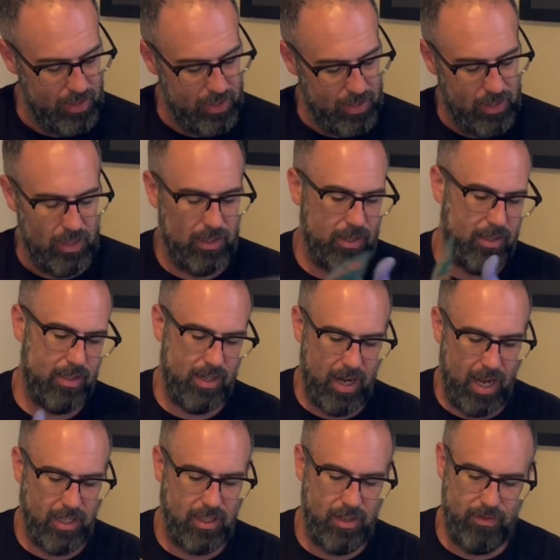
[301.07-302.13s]
This is in
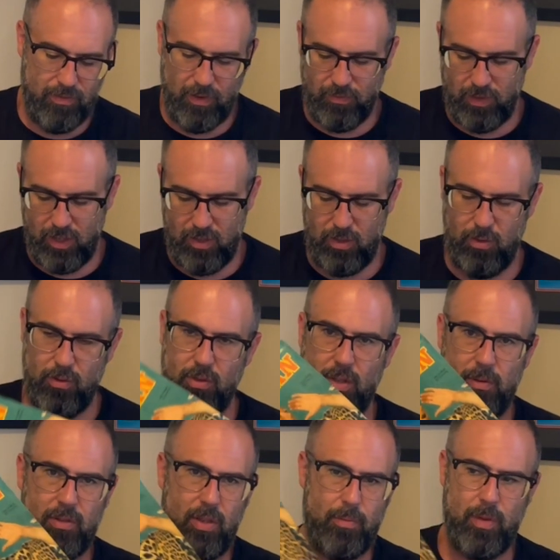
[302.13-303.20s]
1952,
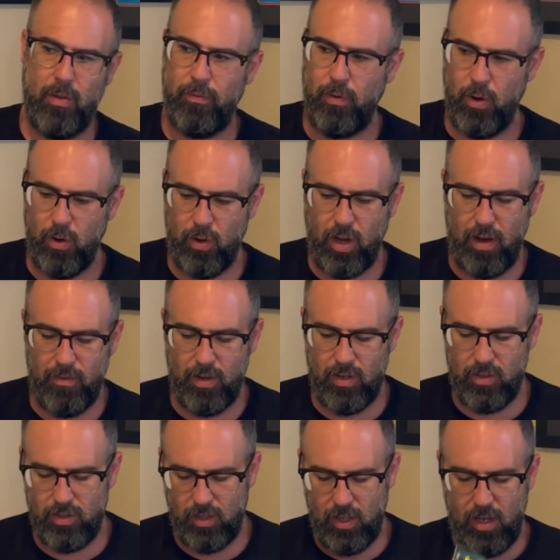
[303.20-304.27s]
so some of the photo
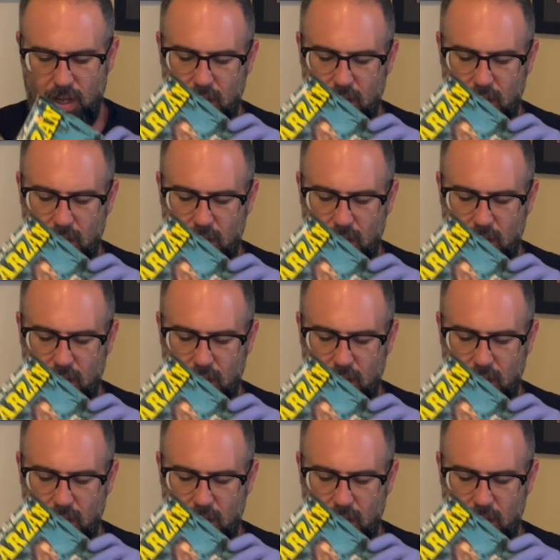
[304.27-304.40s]
covers